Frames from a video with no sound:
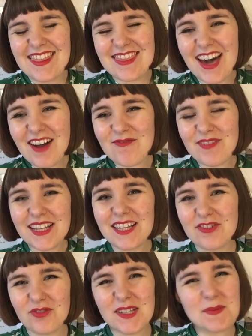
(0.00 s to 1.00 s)
that really
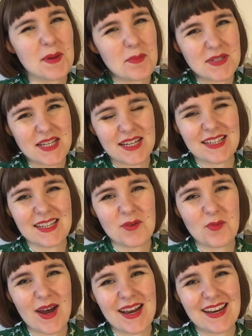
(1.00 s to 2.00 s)
annoys me, particularly
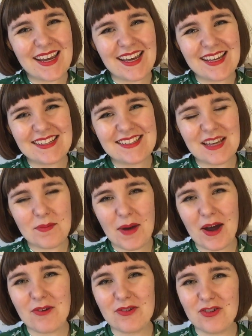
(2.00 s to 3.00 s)
when it's
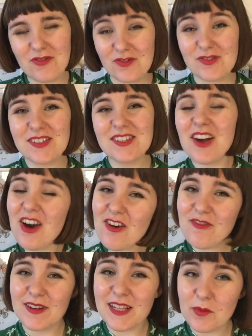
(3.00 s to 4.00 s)
about novels that
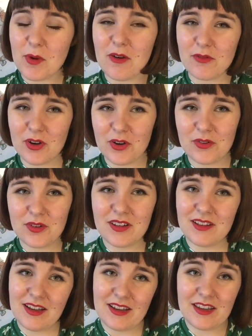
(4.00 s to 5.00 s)
are really well known,
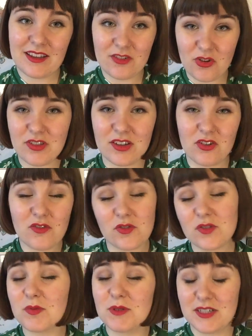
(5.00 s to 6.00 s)
like Gothic
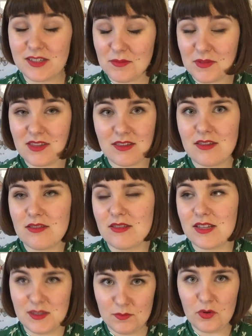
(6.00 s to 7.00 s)
novels, which is something that
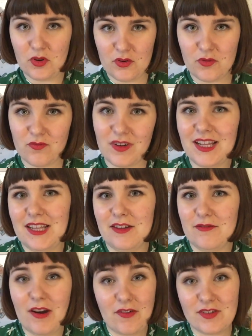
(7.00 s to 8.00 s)
this book
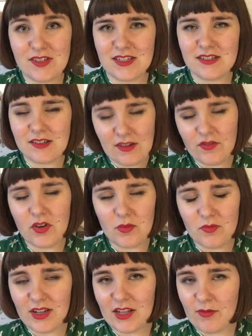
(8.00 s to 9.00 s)
really references and the
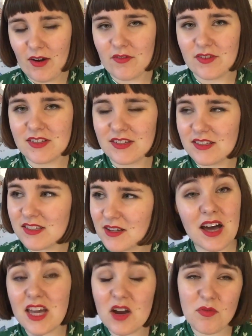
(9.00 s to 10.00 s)
film really references.
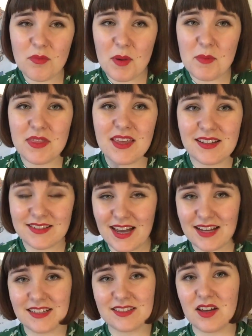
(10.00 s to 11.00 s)
I can't remember the
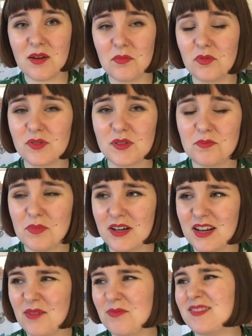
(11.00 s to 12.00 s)
exact examples,
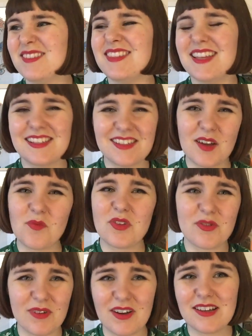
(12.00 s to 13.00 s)
but it was things like
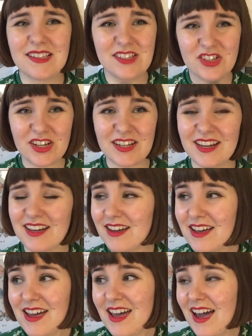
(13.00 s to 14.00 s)
Wuthering Heights and Jane Eyre,
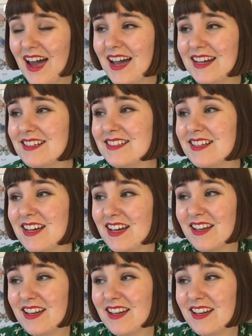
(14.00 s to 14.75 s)
and